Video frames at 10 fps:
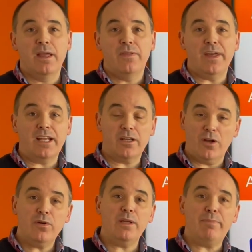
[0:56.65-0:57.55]
There can
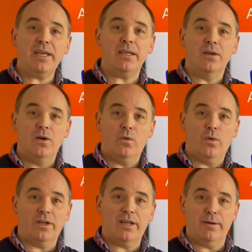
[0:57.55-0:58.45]
only be
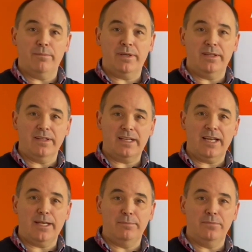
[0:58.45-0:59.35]
one company that
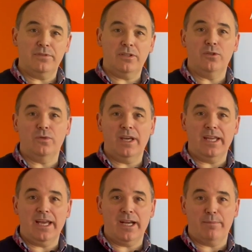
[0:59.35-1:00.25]
claims UK
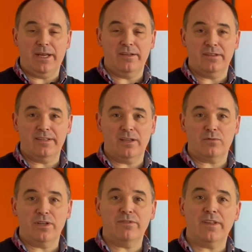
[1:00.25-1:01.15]
animation tax
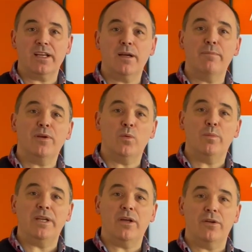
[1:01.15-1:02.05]
relief, and that company will
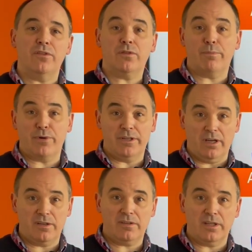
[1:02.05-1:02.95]
be known as the
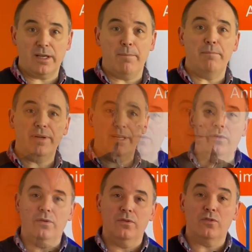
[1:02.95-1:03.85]
production company.
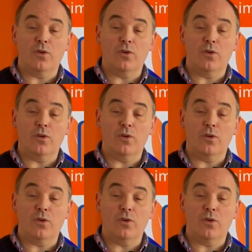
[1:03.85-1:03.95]
To